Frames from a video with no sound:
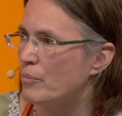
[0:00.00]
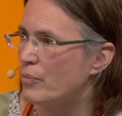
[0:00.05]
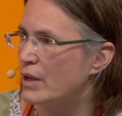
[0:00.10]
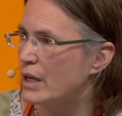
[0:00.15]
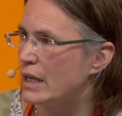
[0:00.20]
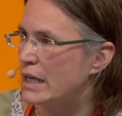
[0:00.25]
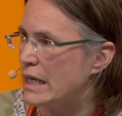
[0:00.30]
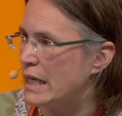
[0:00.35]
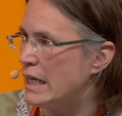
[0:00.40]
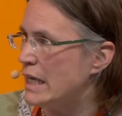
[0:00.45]

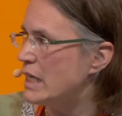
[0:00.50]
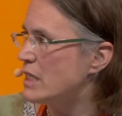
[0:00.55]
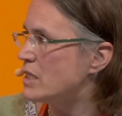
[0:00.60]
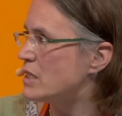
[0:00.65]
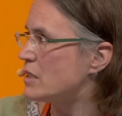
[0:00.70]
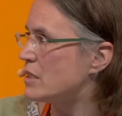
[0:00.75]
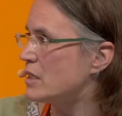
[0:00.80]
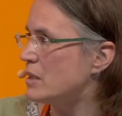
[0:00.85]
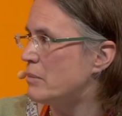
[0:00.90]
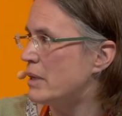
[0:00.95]

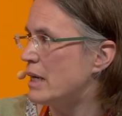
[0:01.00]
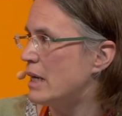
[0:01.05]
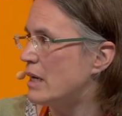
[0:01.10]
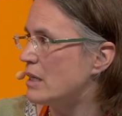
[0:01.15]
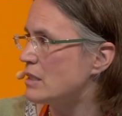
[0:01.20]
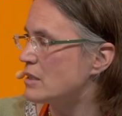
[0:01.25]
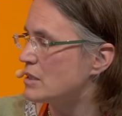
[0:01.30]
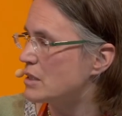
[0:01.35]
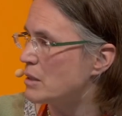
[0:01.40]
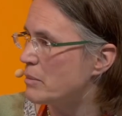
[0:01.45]
heat
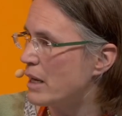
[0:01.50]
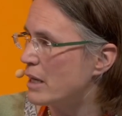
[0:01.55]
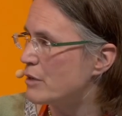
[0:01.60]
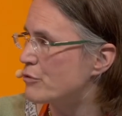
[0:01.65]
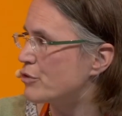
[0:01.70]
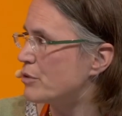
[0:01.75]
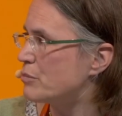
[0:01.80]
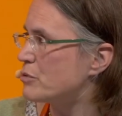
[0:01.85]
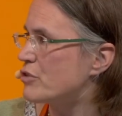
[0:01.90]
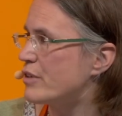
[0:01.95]
demand
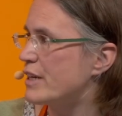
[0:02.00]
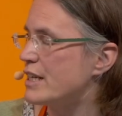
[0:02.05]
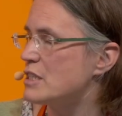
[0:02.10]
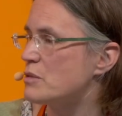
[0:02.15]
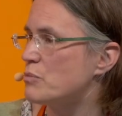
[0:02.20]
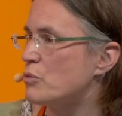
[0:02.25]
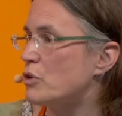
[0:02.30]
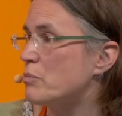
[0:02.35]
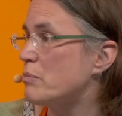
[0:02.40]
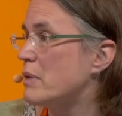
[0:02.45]
from
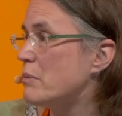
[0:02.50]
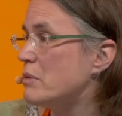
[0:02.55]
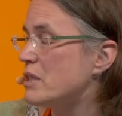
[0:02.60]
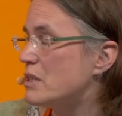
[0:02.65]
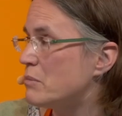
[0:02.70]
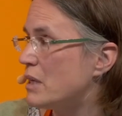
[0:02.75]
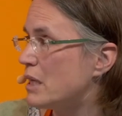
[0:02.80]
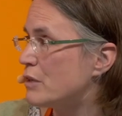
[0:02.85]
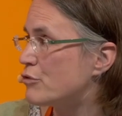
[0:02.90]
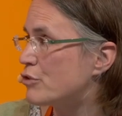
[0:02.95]
transport, maybe
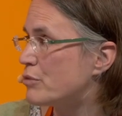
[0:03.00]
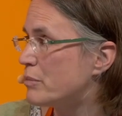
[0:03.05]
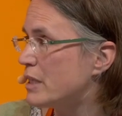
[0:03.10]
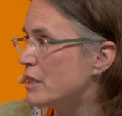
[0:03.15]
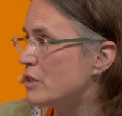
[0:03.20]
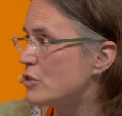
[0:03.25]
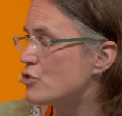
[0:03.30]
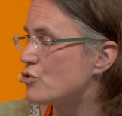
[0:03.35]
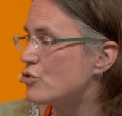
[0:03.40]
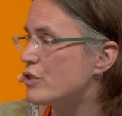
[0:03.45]
demand from
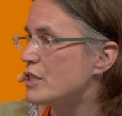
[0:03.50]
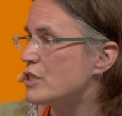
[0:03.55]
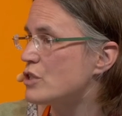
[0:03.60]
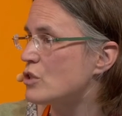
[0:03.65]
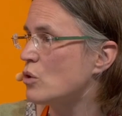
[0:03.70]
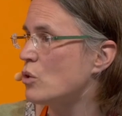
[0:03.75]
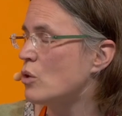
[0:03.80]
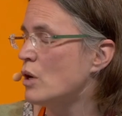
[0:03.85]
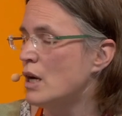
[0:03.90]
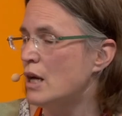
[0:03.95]
industry.
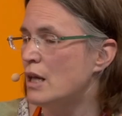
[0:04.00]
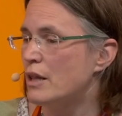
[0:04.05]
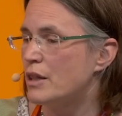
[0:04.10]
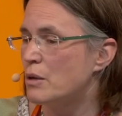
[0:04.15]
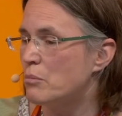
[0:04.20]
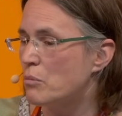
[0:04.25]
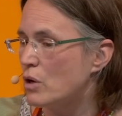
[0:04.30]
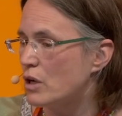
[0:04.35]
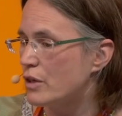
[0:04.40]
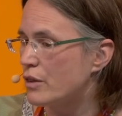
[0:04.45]
So
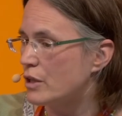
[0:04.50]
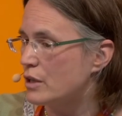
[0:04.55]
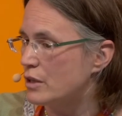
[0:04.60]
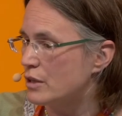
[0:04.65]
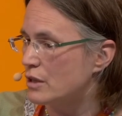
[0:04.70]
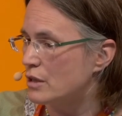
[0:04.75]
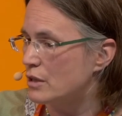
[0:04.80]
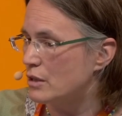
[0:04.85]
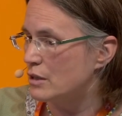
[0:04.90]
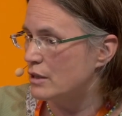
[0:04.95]

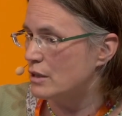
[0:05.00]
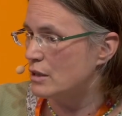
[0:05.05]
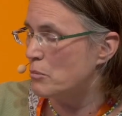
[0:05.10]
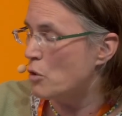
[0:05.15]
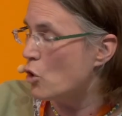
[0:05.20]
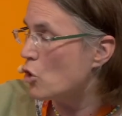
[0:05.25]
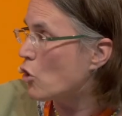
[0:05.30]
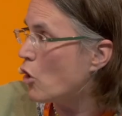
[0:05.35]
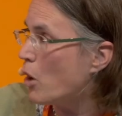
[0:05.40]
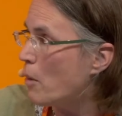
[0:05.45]
the
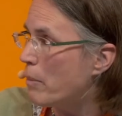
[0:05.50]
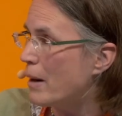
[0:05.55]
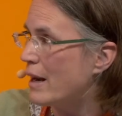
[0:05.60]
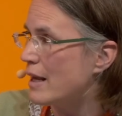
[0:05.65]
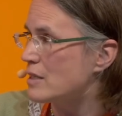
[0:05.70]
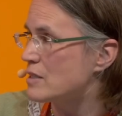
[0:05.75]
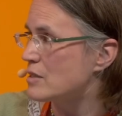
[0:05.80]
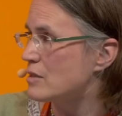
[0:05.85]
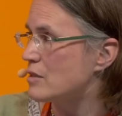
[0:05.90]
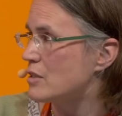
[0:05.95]
more
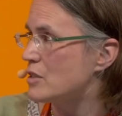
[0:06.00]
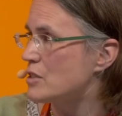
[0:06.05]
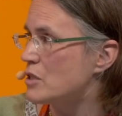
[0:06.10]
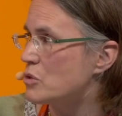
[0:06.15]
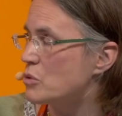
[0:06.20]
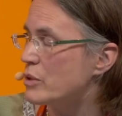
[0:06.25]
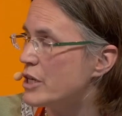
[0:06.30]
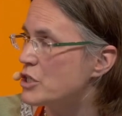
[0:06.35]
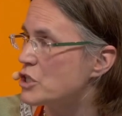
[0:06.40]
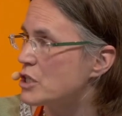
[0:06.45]
complex the
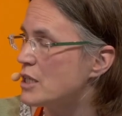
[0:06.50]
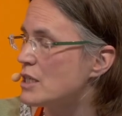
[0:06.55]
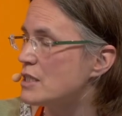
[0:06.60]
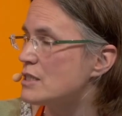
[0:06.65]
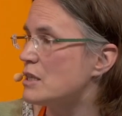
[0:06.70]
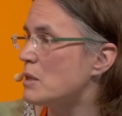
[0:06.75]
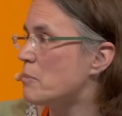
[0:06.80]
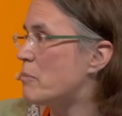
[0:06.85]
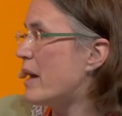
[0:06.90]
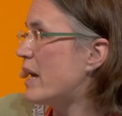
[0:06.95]
situation
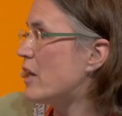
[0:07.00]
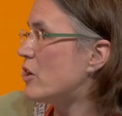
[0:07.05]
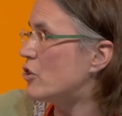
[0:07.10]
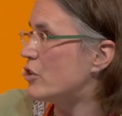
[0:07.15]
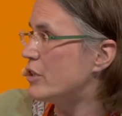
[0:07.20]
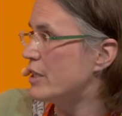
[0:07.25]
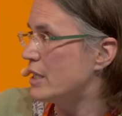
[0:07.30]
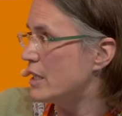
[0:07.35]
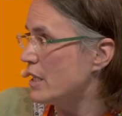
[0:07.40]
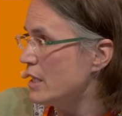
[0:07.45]
is, the
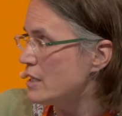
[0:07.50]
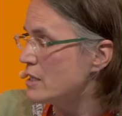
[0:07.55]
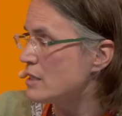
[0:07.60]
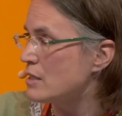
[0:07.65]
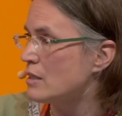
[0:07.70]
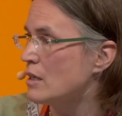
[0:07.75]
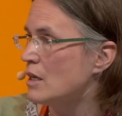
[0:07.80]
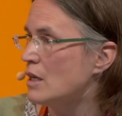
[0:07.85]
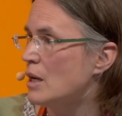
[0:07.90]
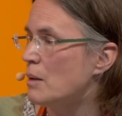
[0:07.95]
better it
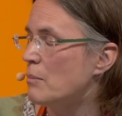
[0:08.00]
is.